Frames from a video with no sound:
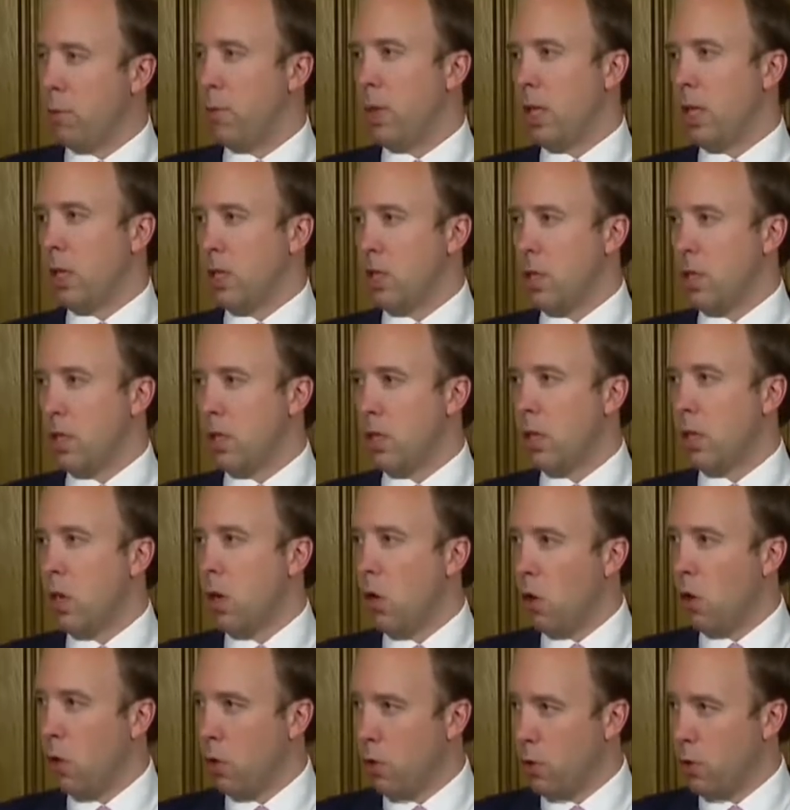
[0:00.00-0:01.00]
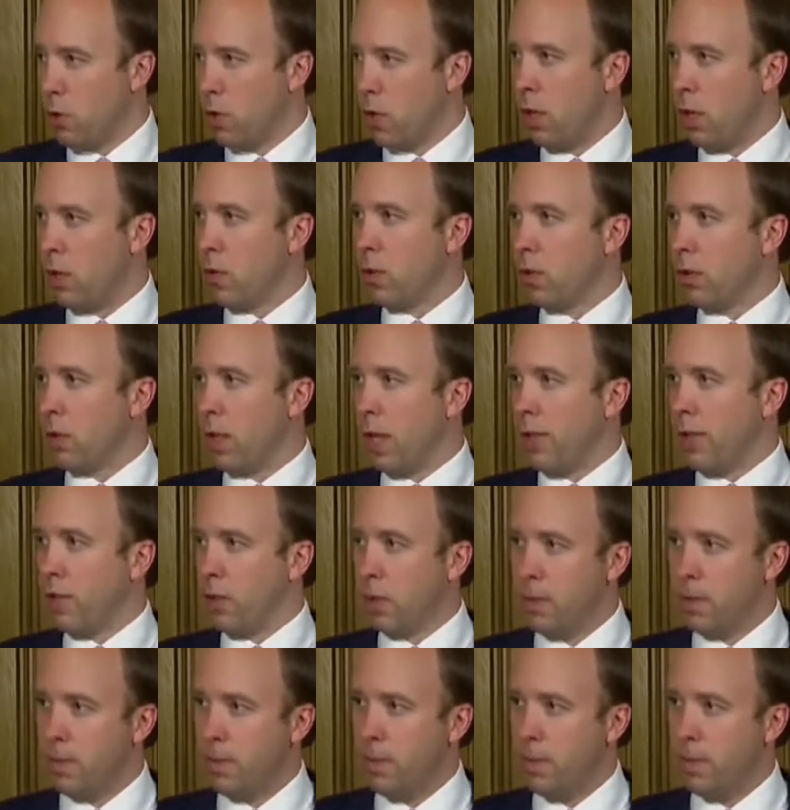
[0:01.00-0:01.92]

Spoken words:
through ministers or at a local level.